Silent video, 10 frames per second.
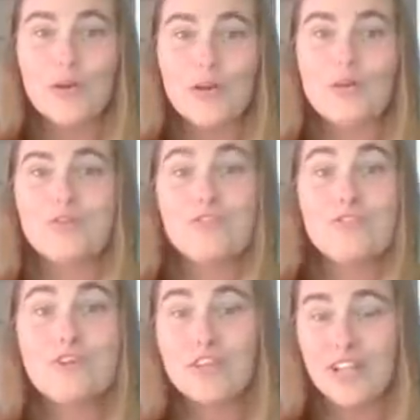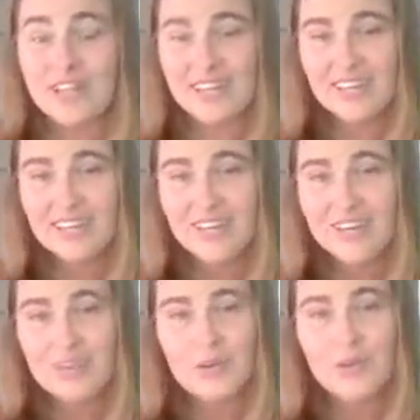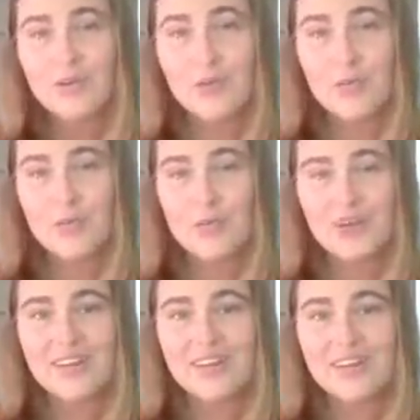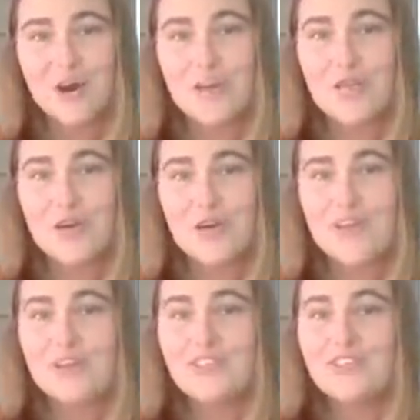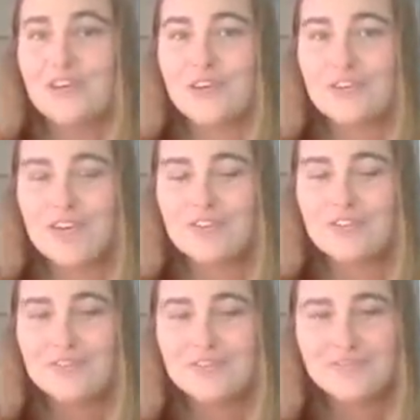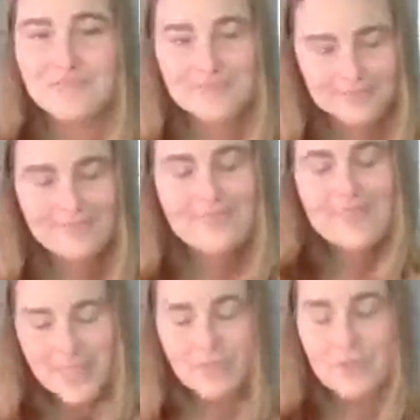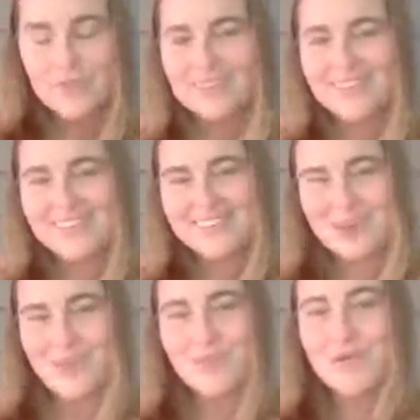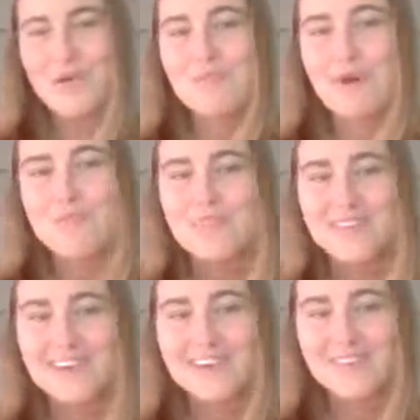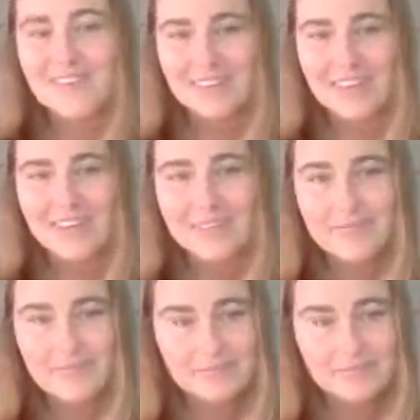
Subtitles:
what it would feel like to incorporate karma yoga into your life. And we'll be talking more about what that could look like.